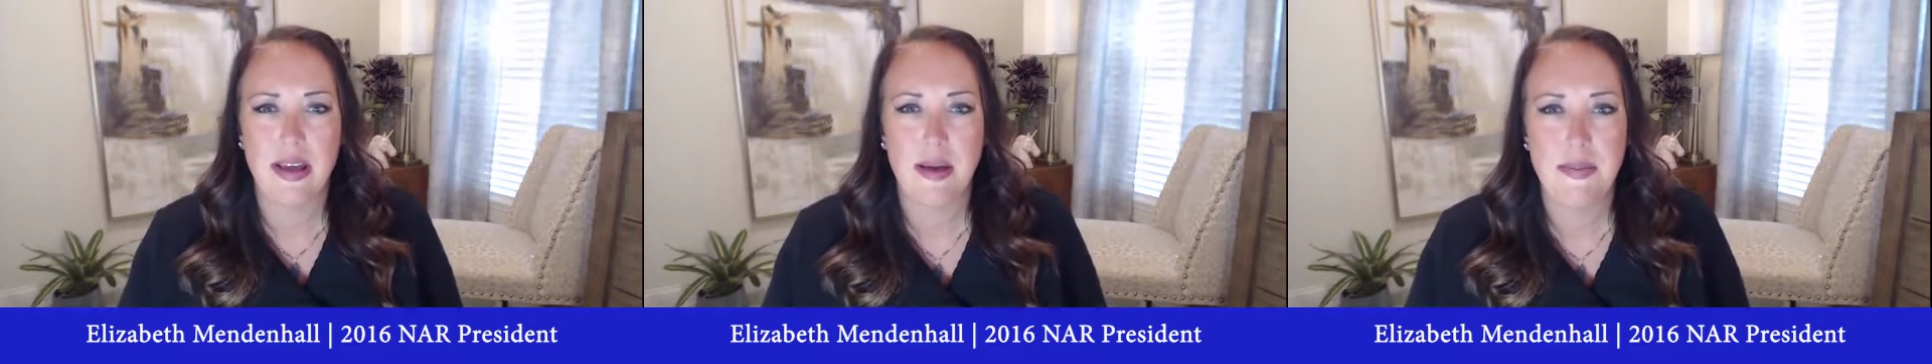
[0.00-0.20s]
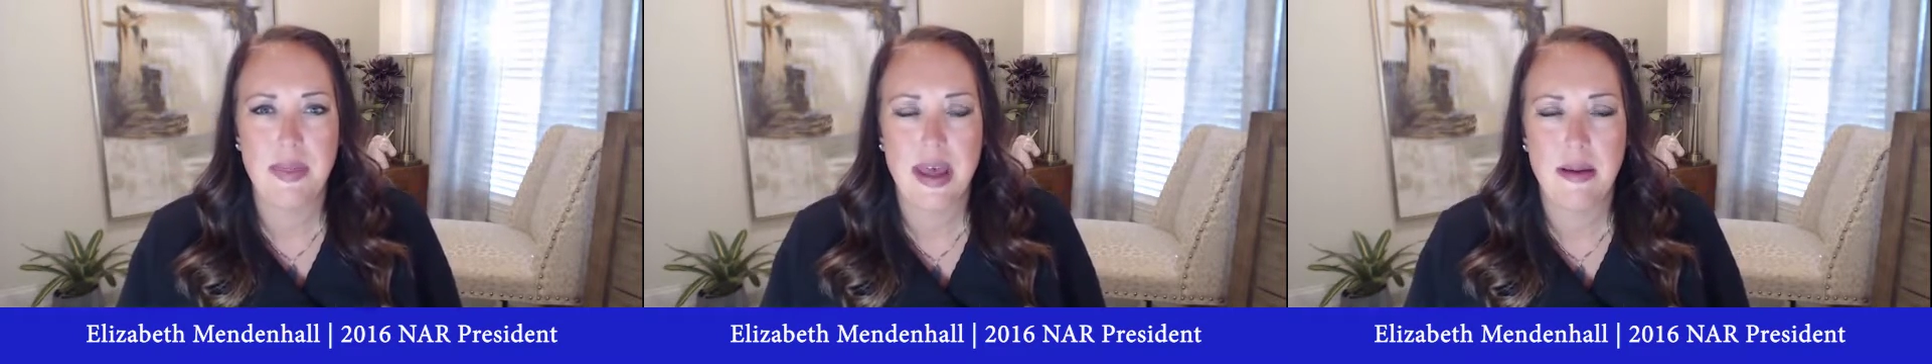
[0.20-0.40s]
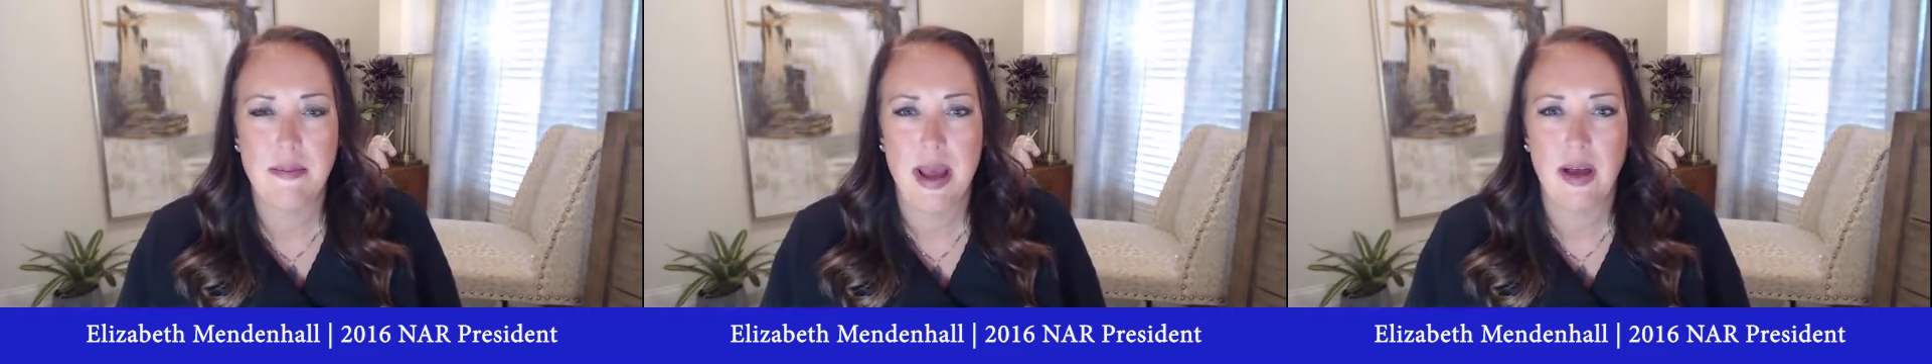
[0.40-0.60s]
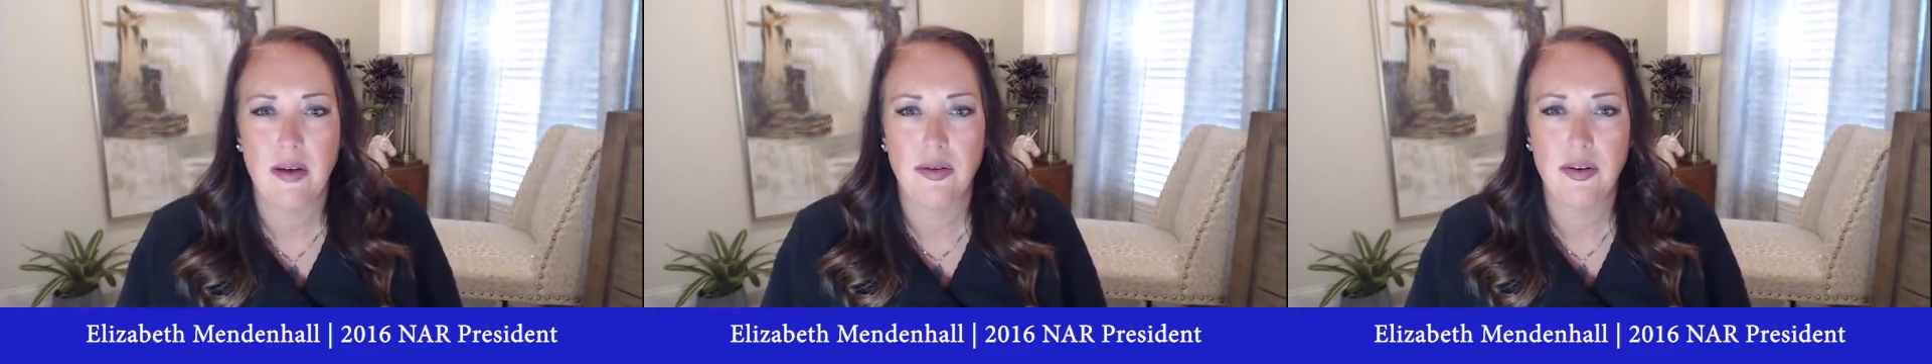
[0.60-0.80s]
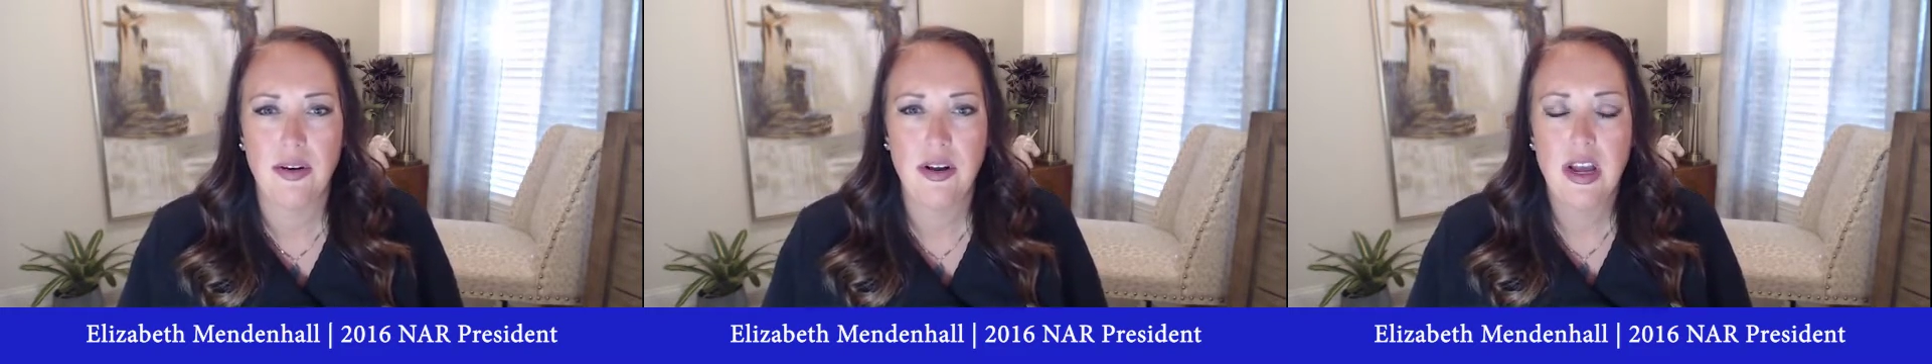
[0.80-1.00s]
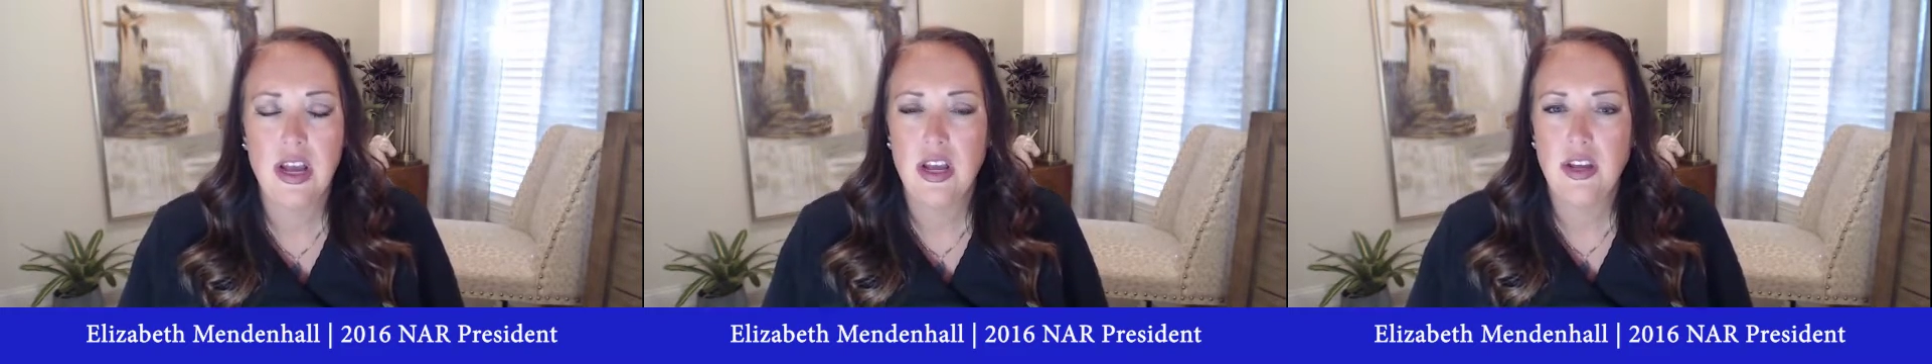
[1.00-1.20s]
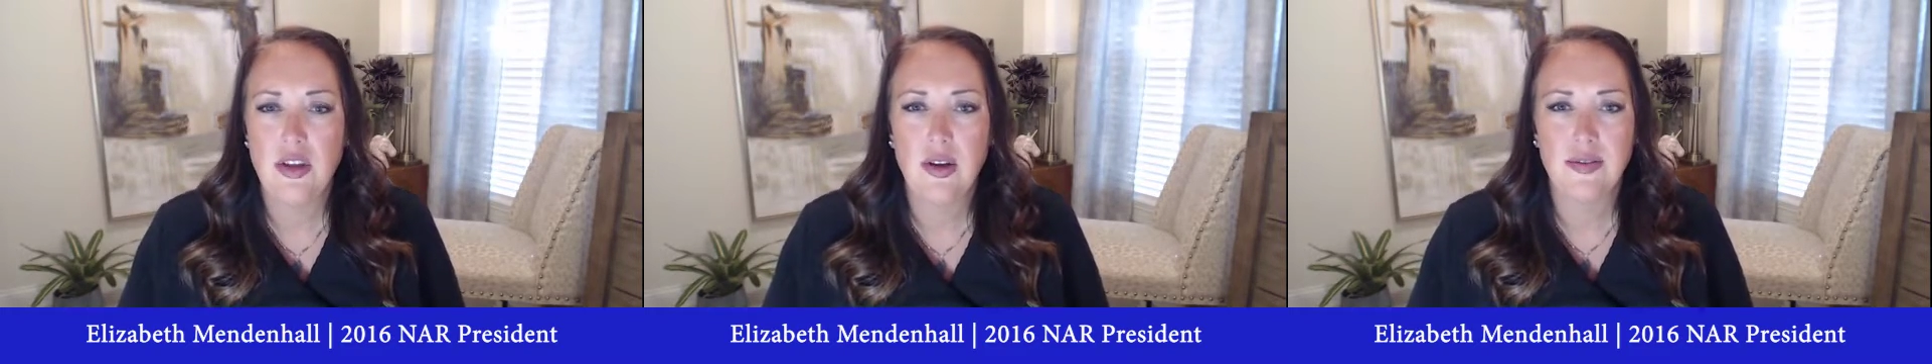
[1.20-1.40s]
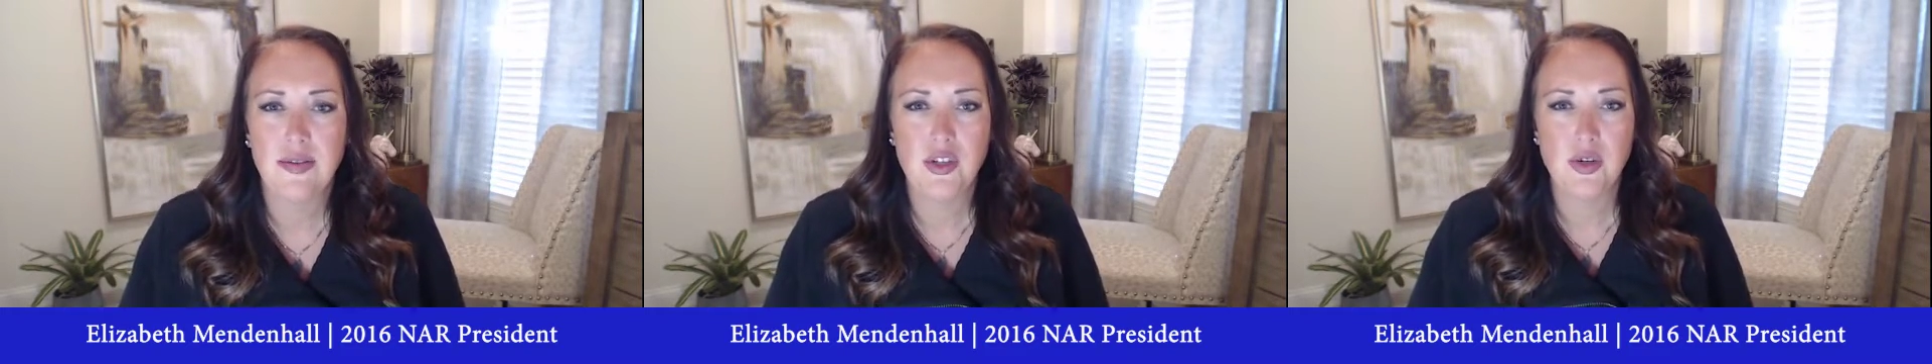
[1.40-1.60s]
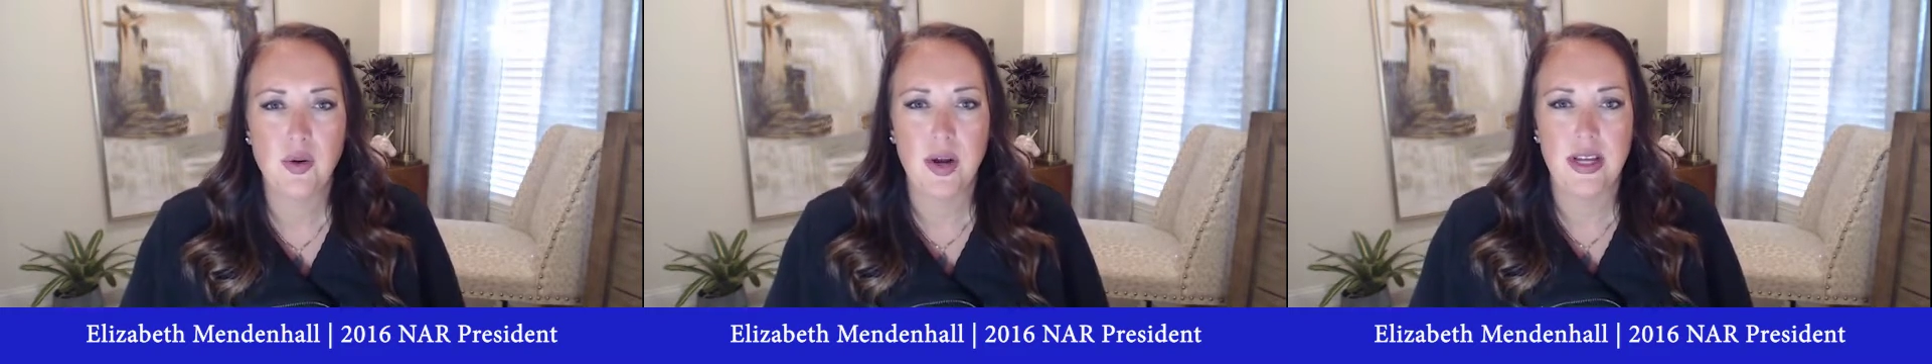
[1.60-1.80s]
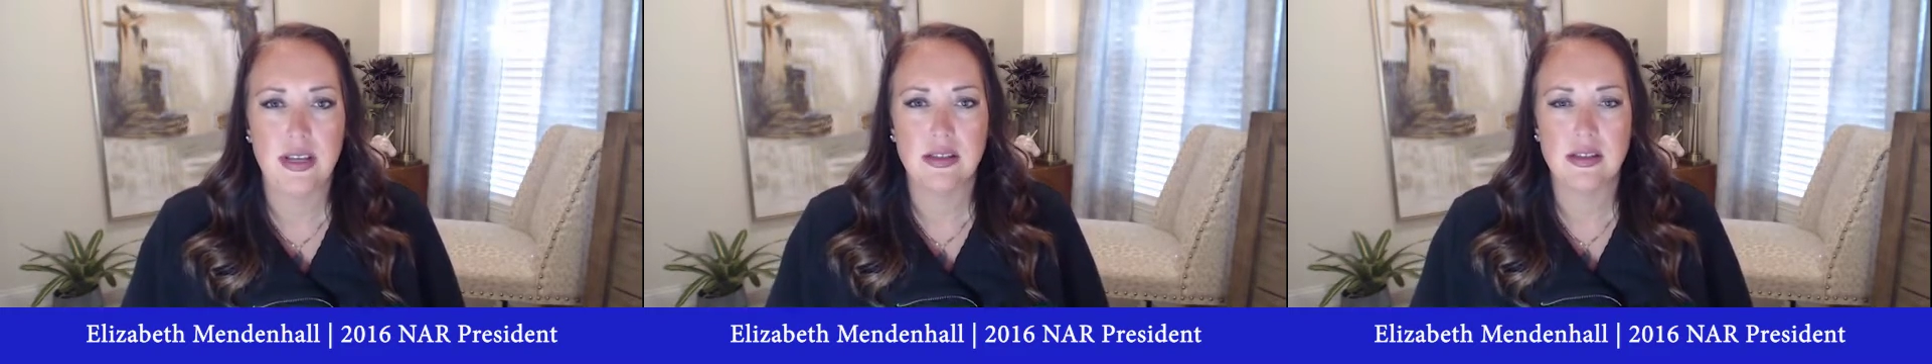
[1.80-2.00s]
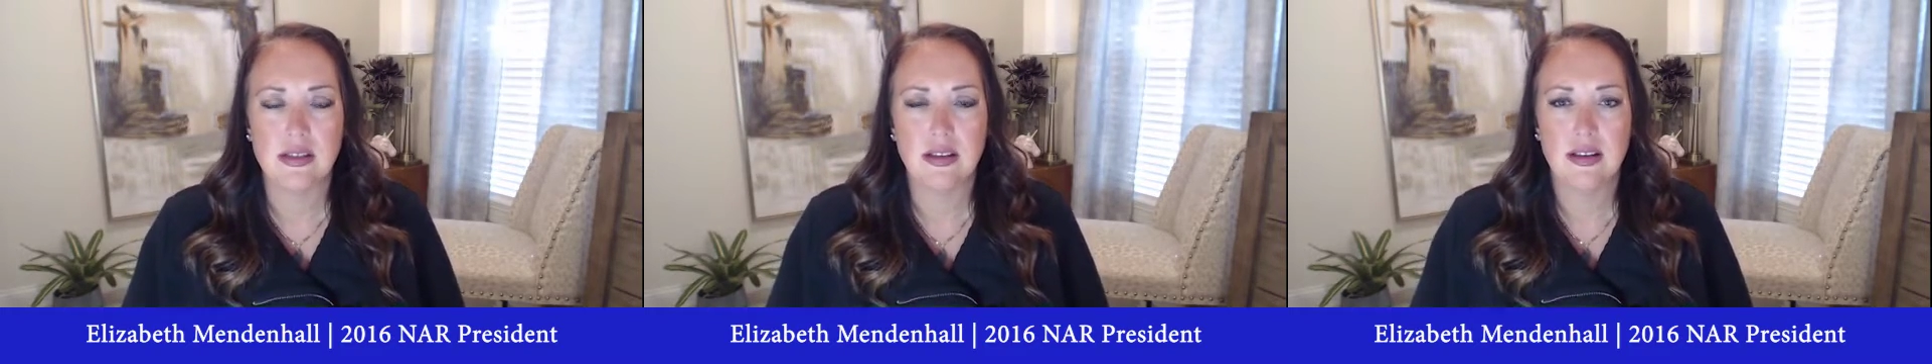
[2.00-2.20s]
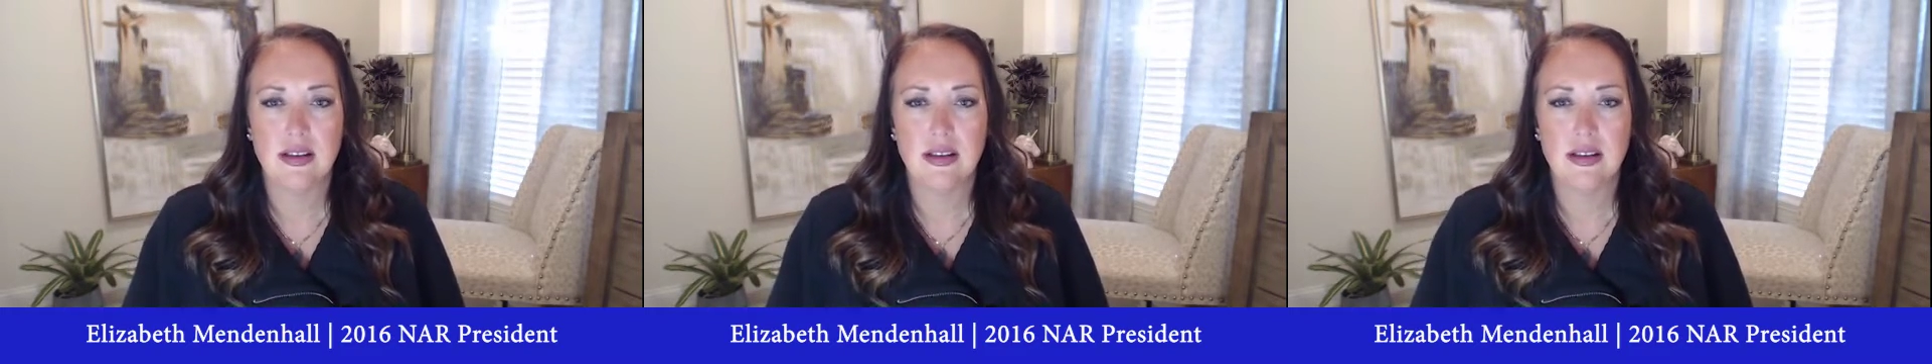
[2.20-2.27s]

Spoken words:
up that mountain, you have a choice.